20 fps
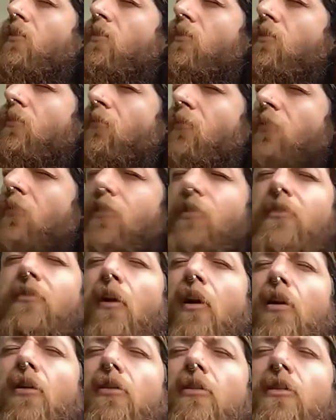First of
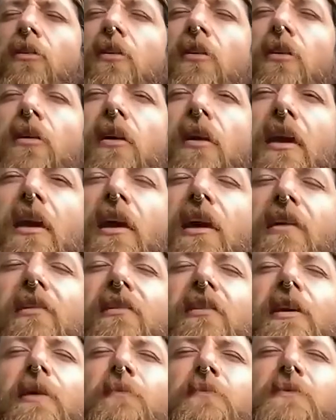all, it's a
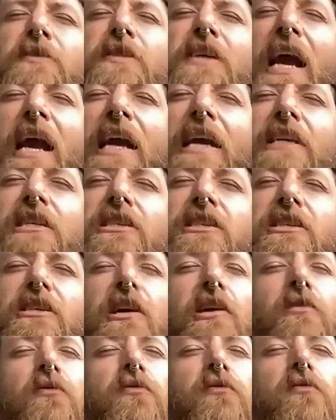deep change
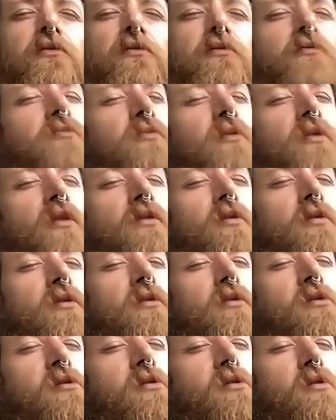in
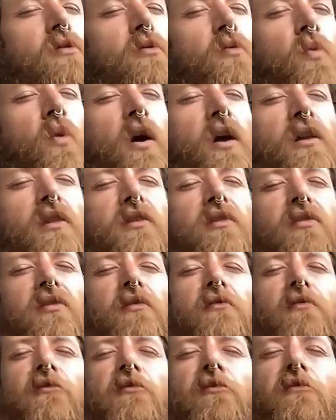one's
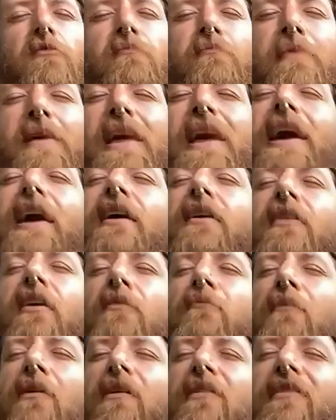being that
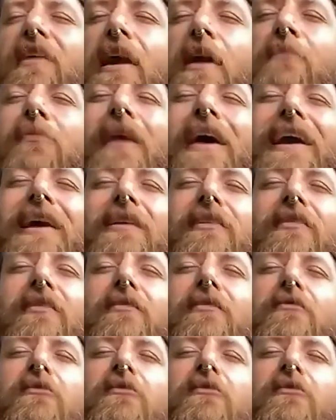must take place.